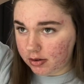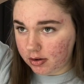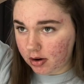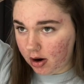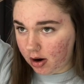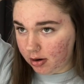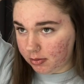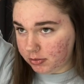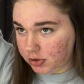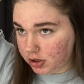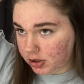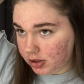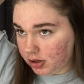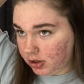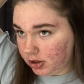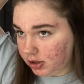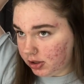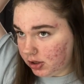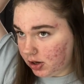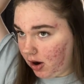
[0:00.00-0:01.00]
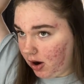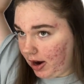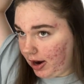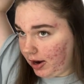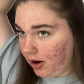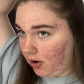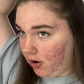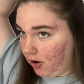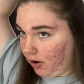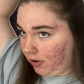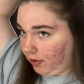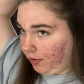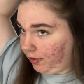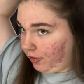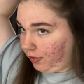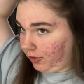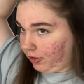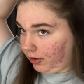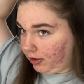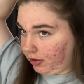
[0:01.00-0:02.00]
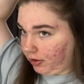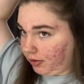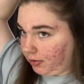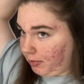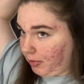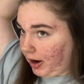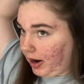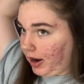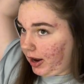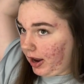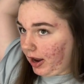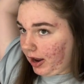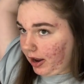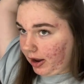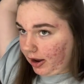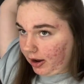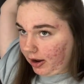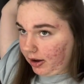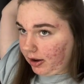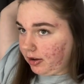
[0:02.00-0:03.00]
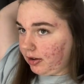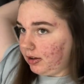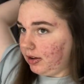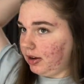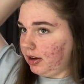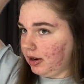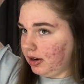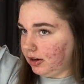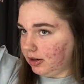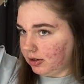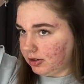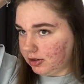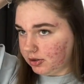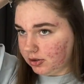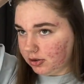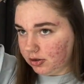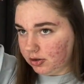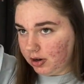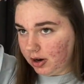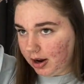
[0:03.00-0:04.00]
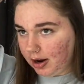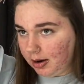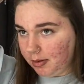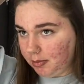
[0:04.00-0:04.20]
I'm just gonna tie off my hair into a